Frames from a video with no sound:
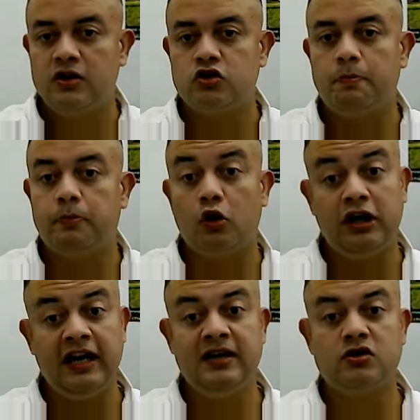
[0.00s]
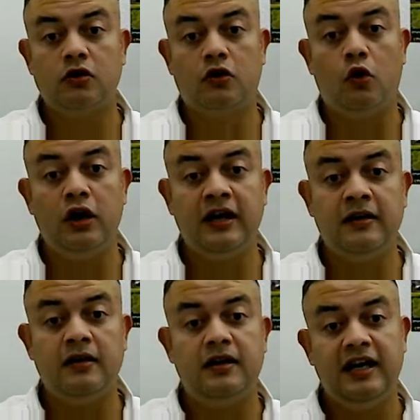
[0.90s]
so proteins or
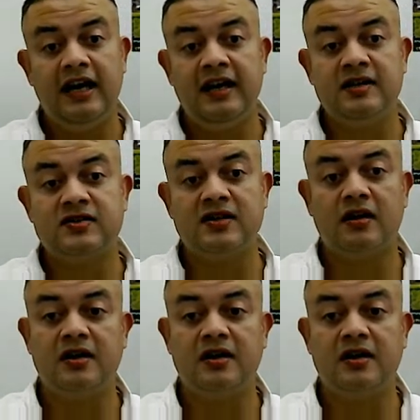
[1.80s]
coding dnas are